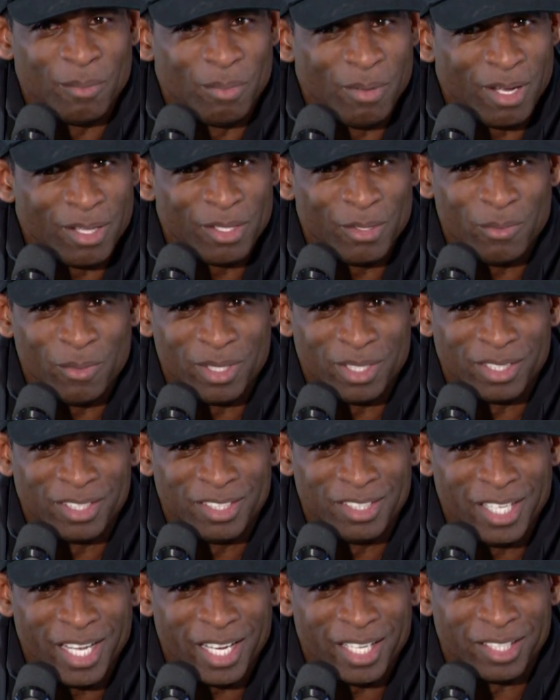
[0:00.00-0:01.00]
A brother with a
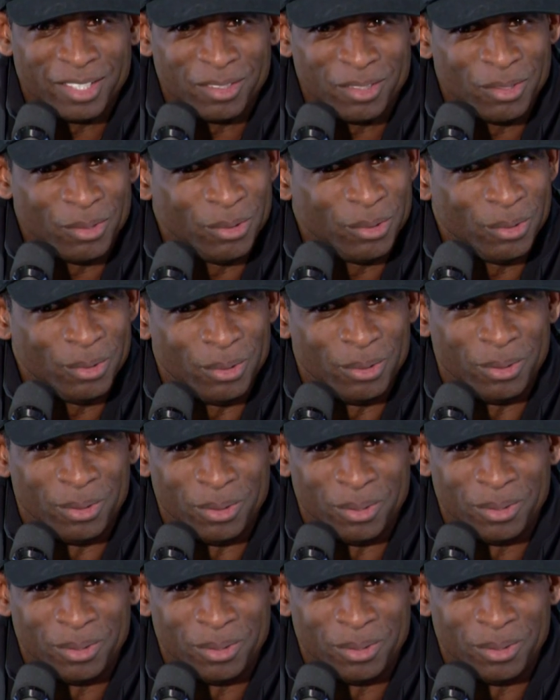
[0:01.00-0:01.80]
stick, ooh,